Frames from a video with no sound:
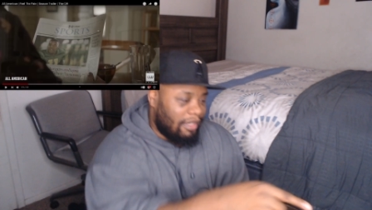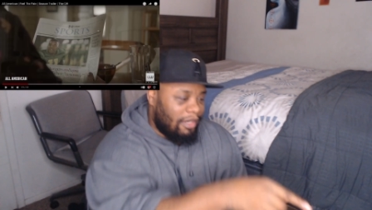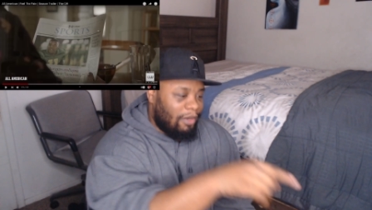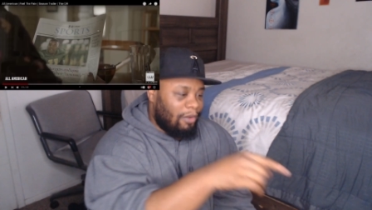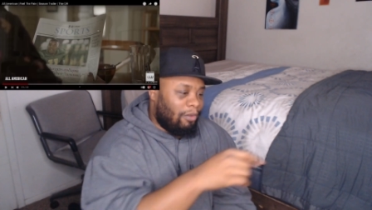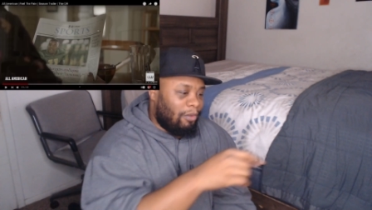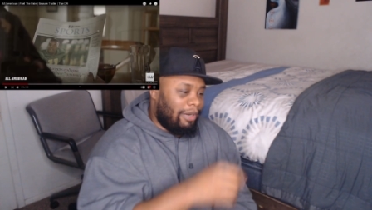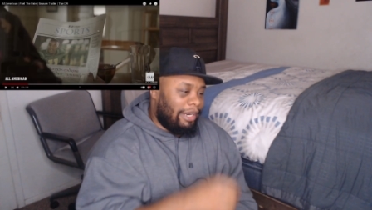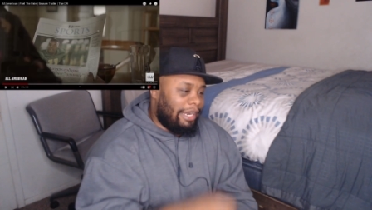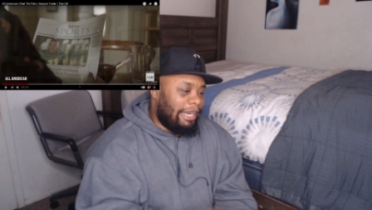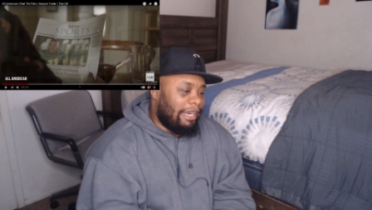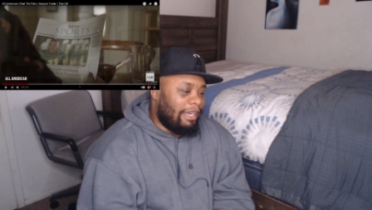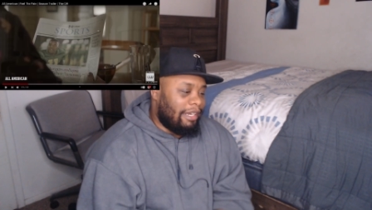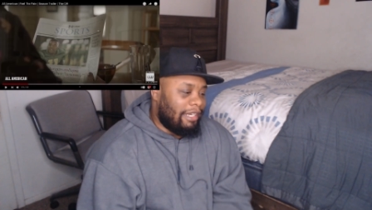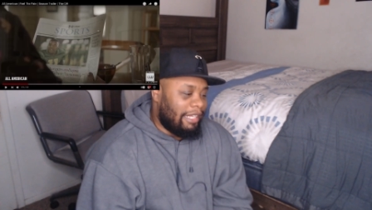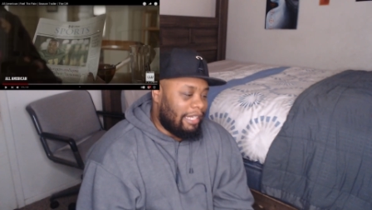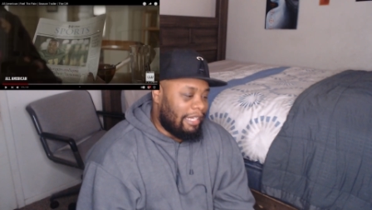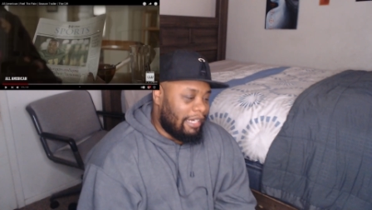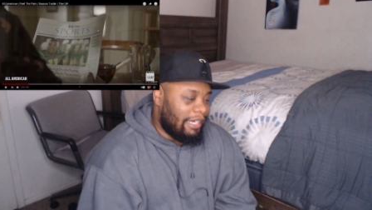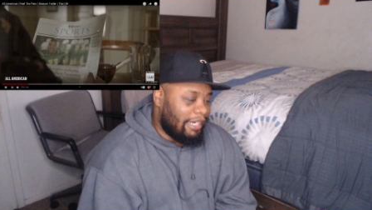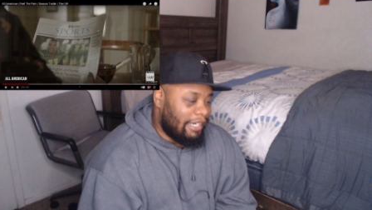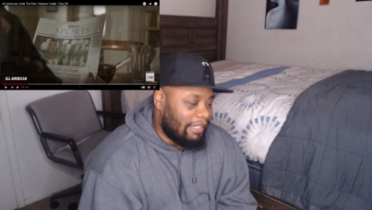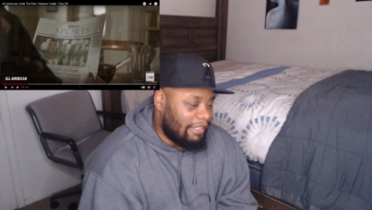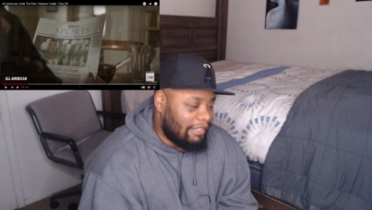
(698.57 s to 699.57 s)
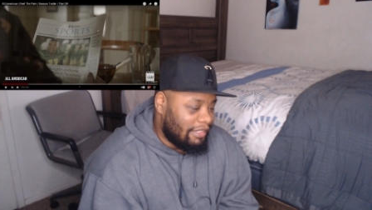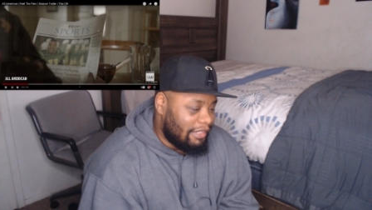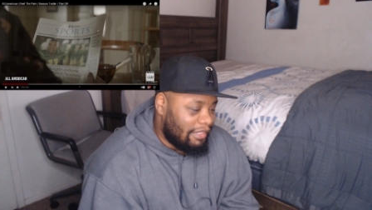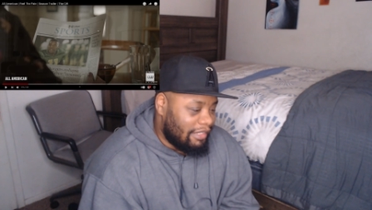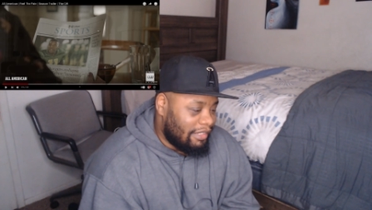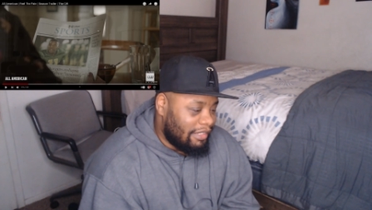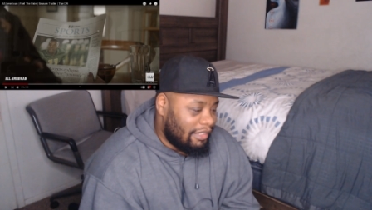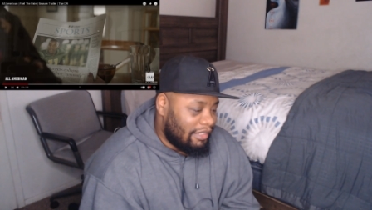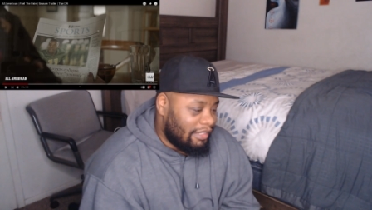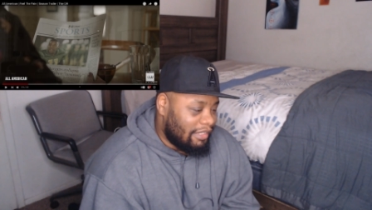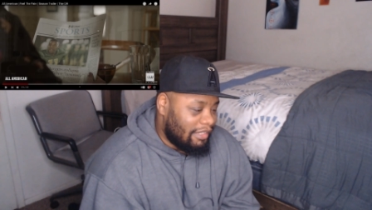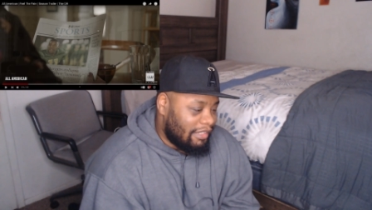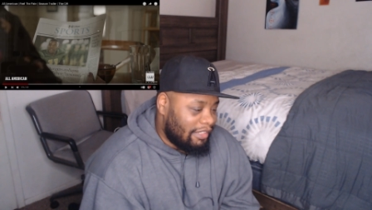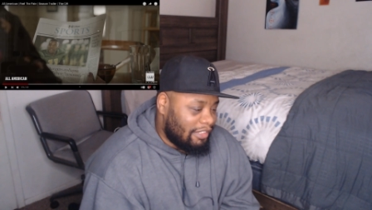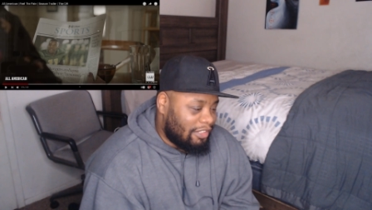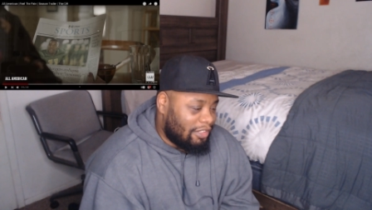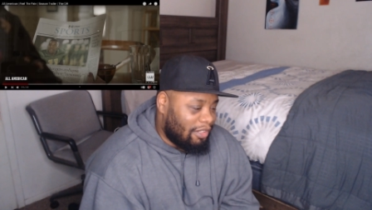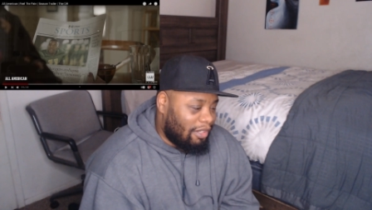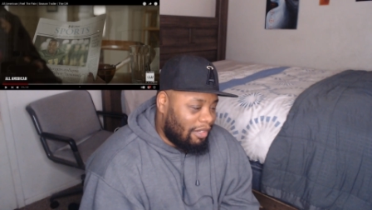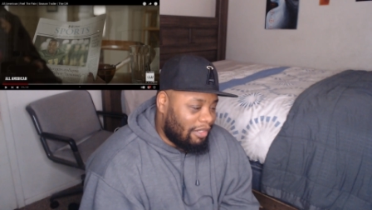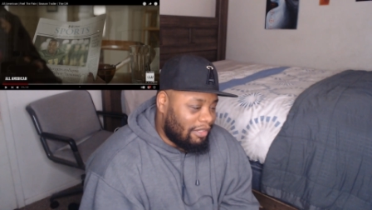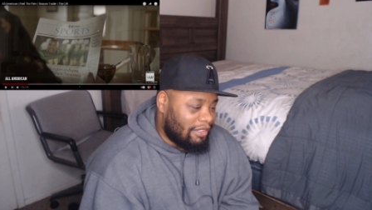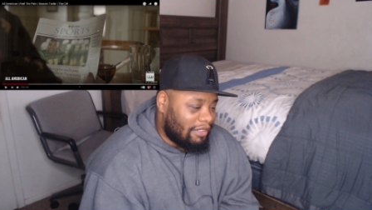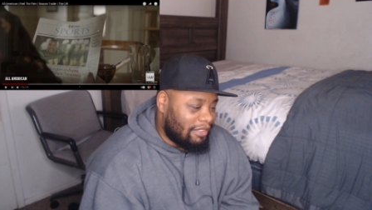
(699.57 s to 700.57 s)
Right here, look at this.
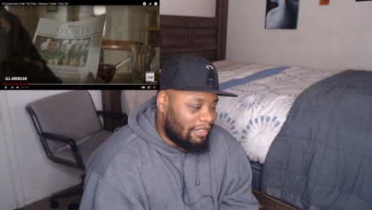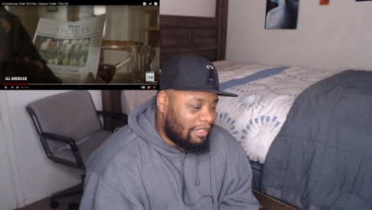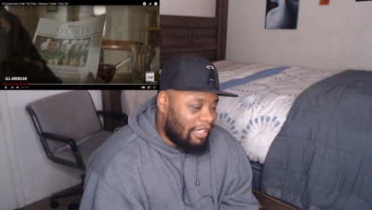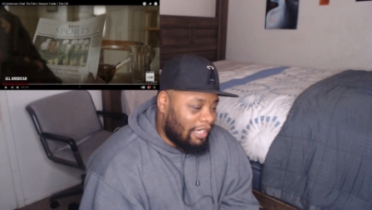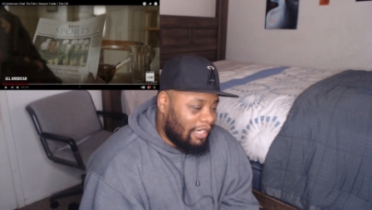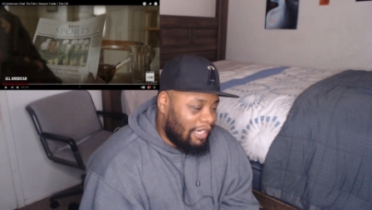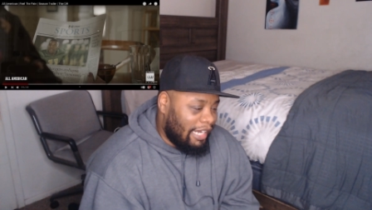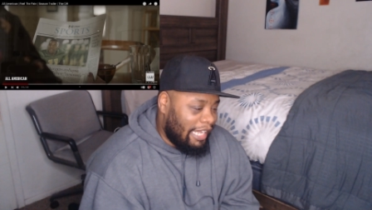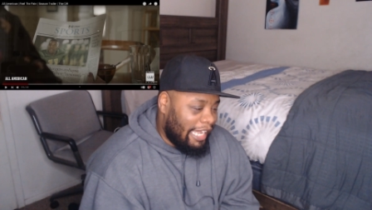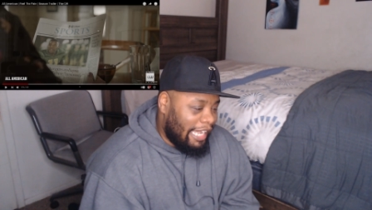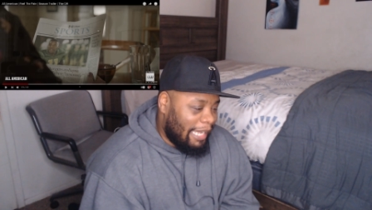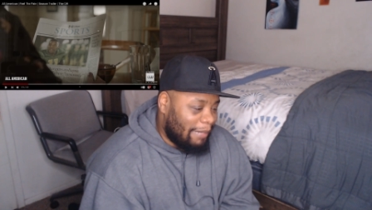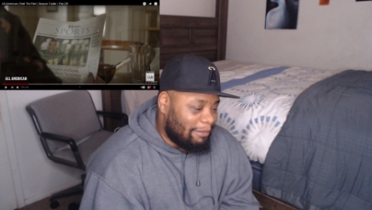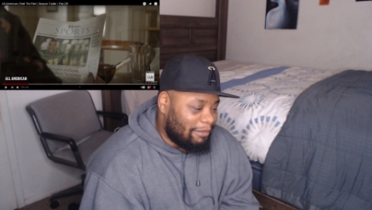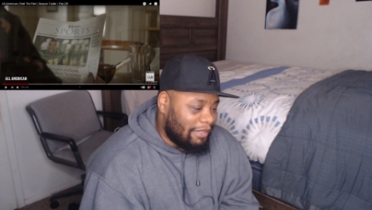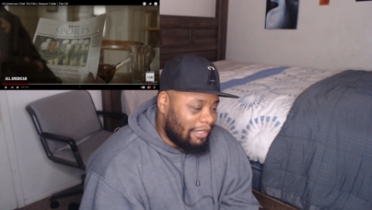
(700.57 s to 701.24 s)
Chargers collapse,